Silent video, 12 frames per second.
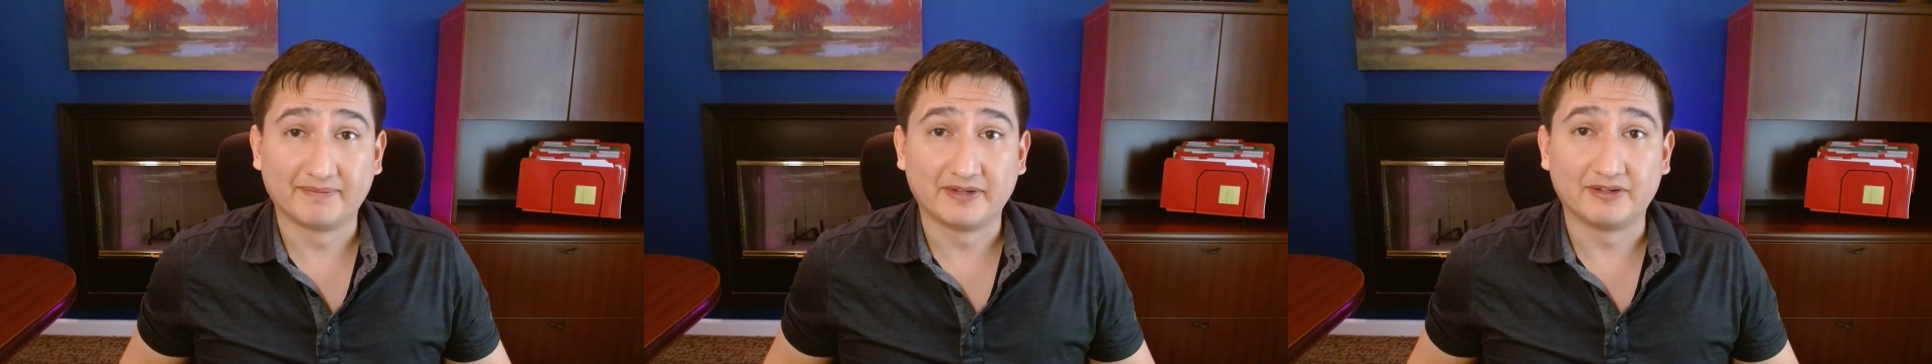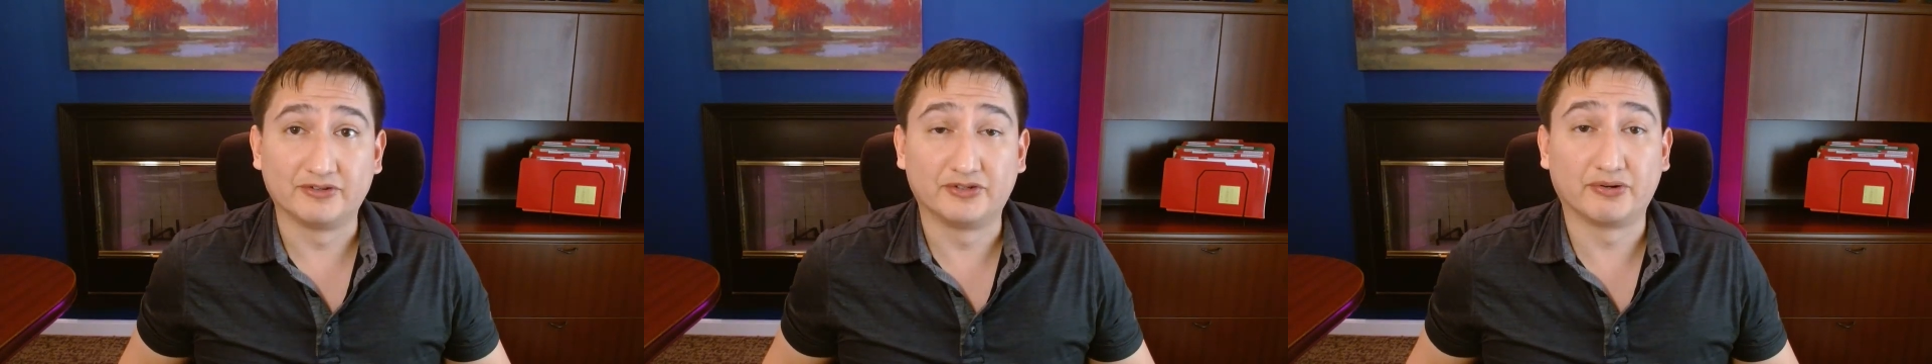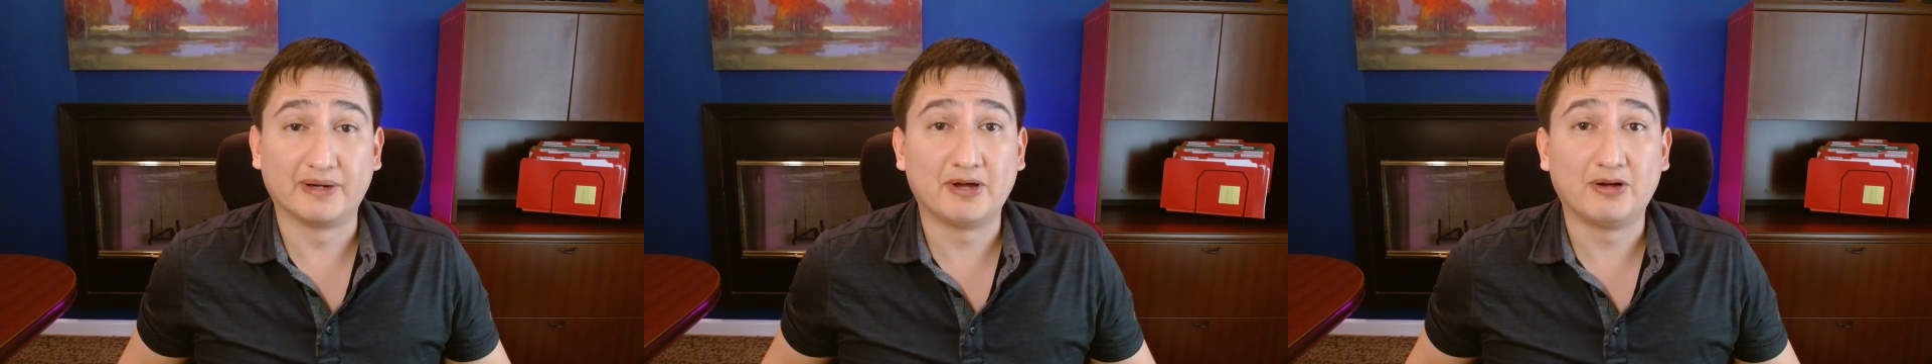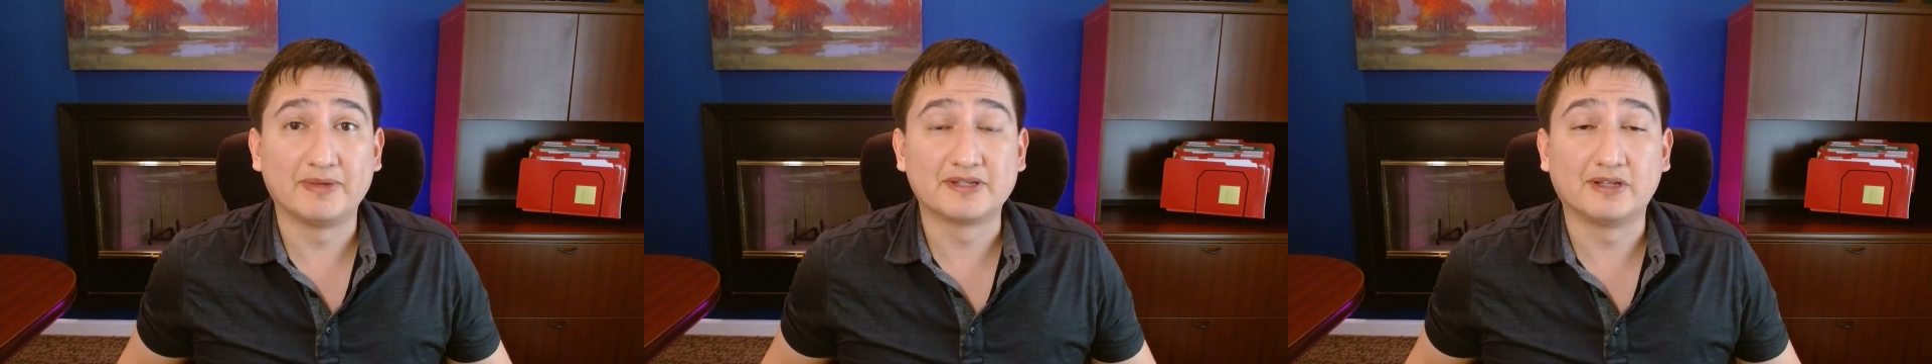Your dream
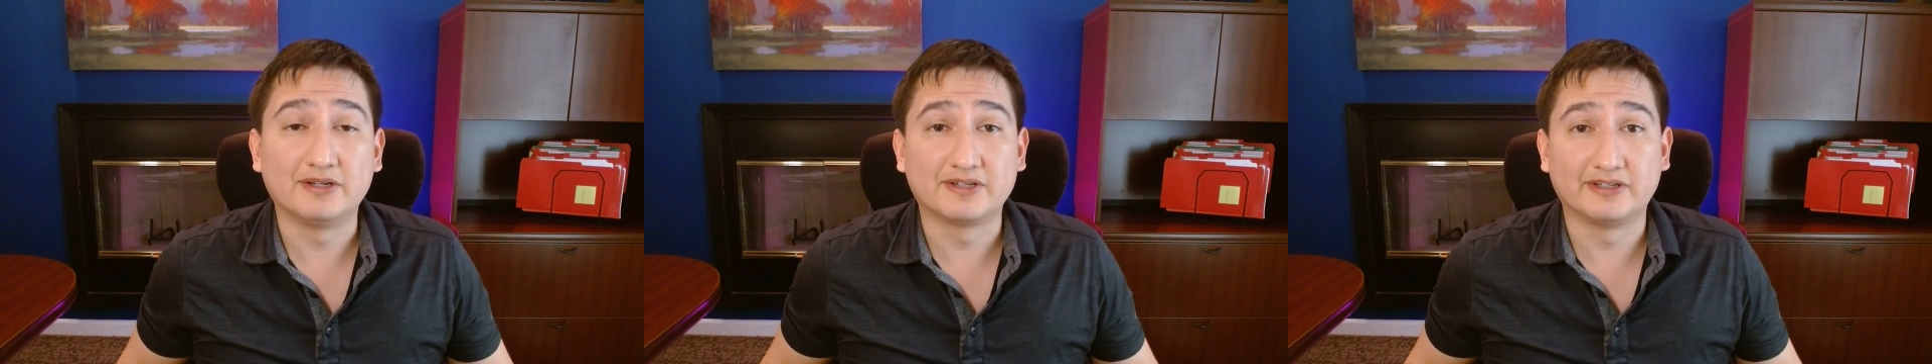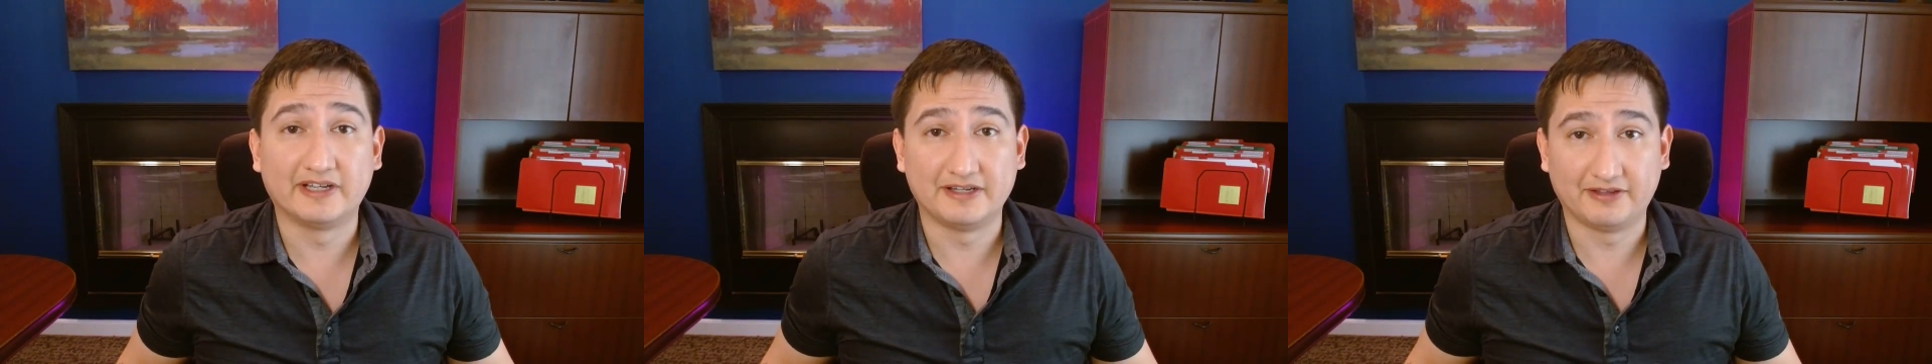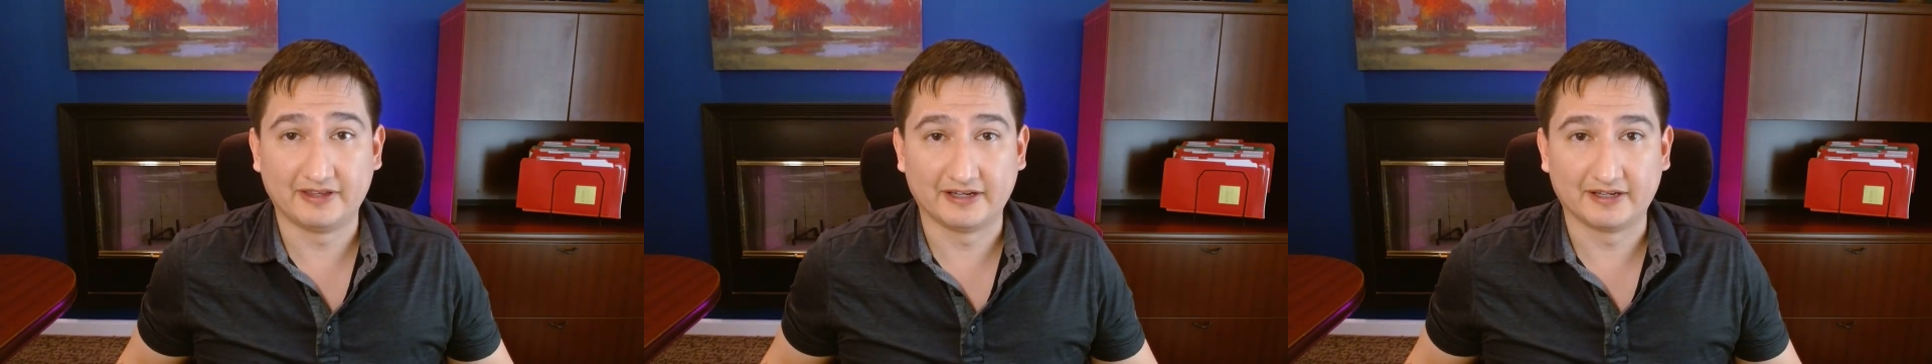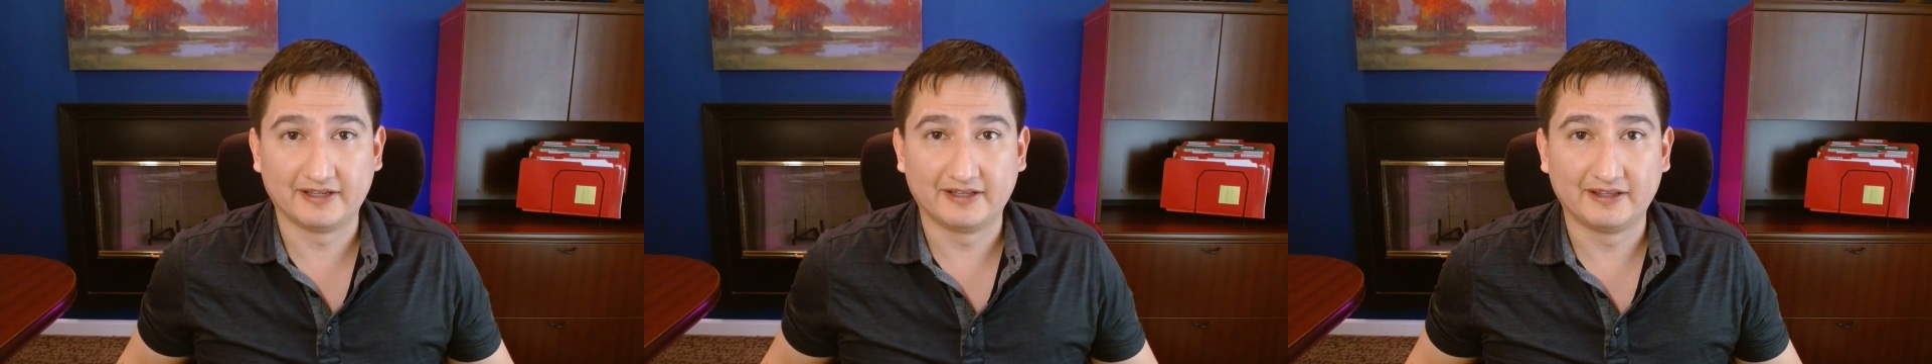home is closer than you
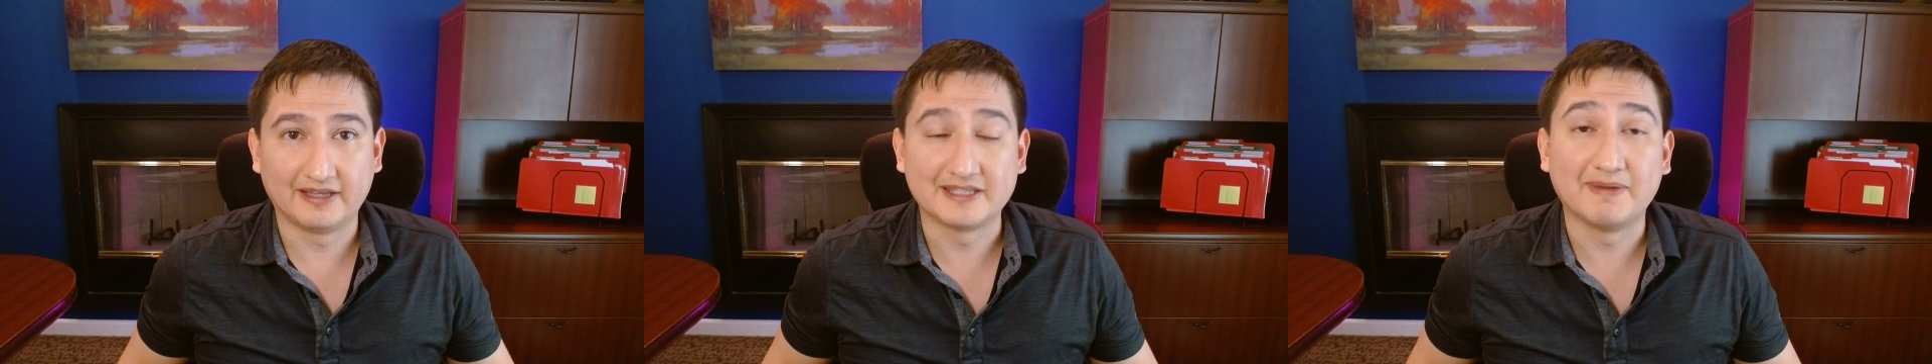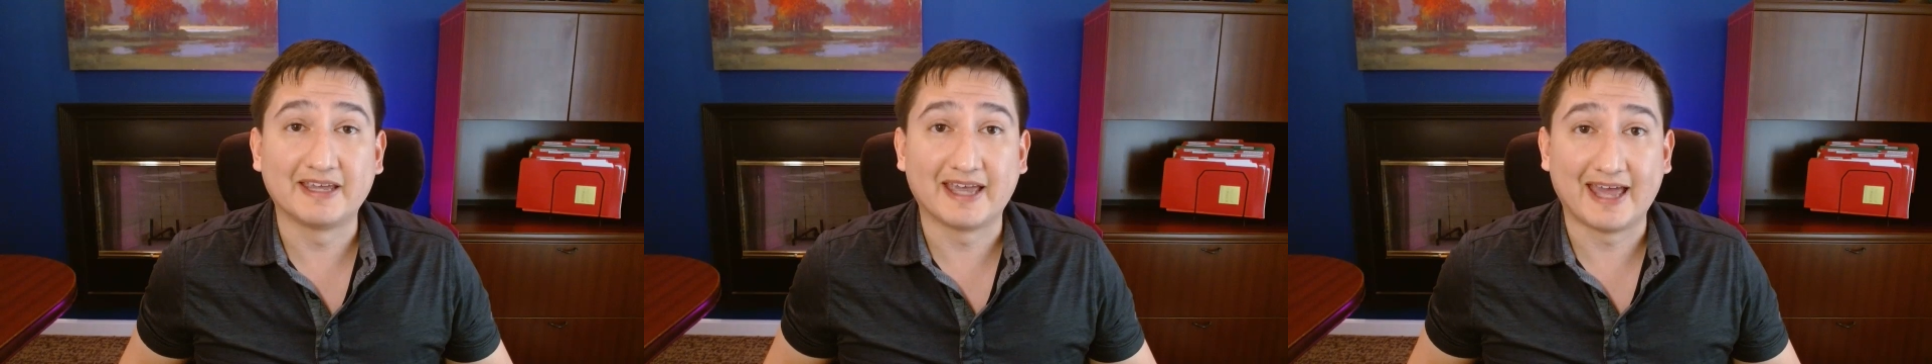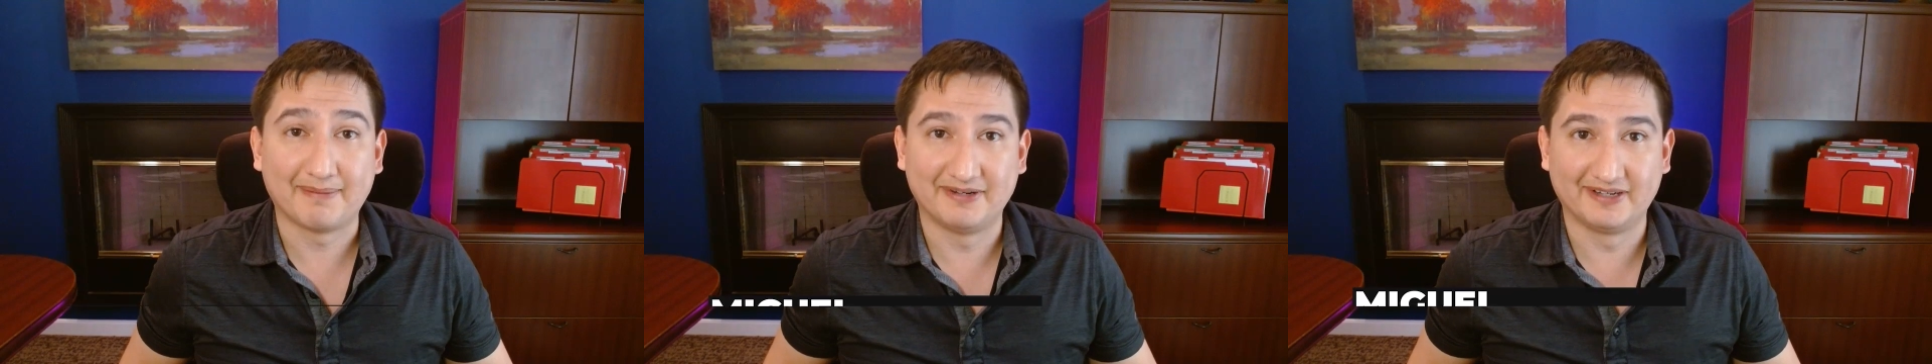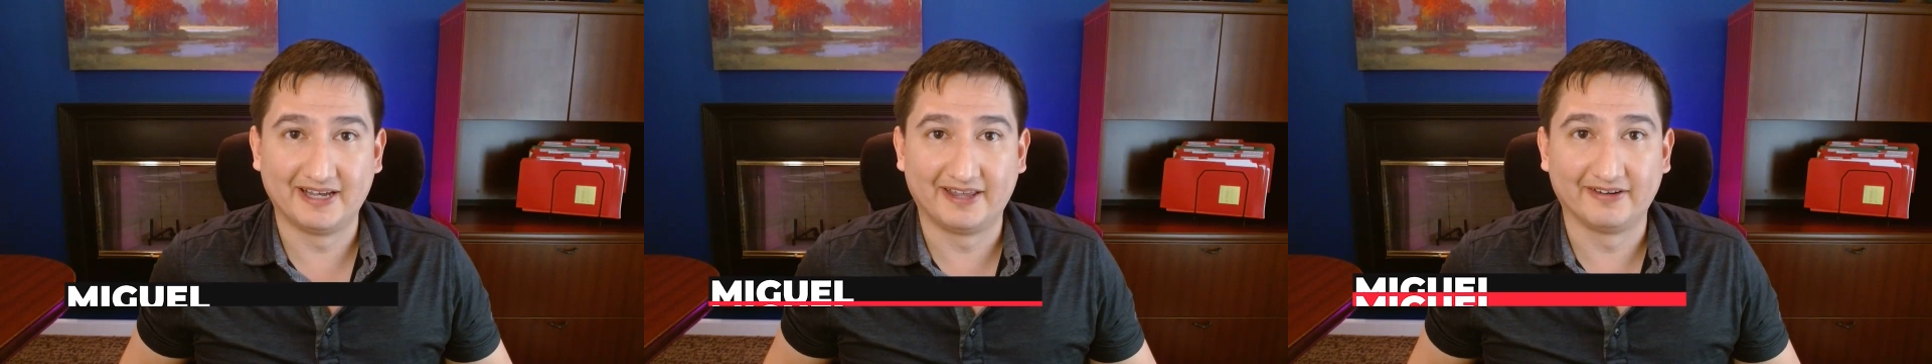think. Let's make it happen
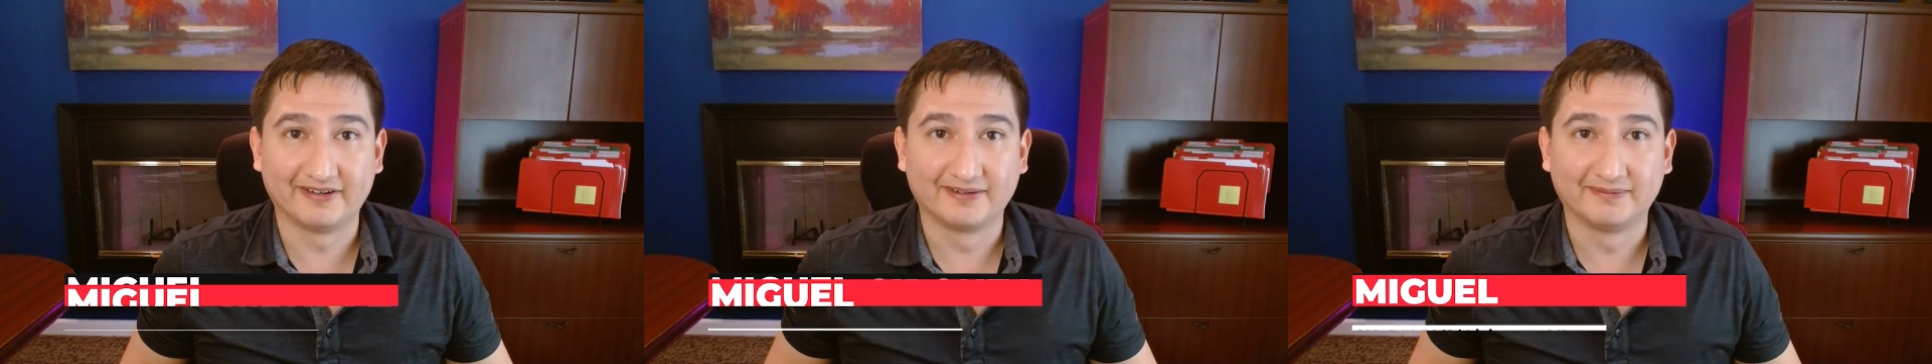together.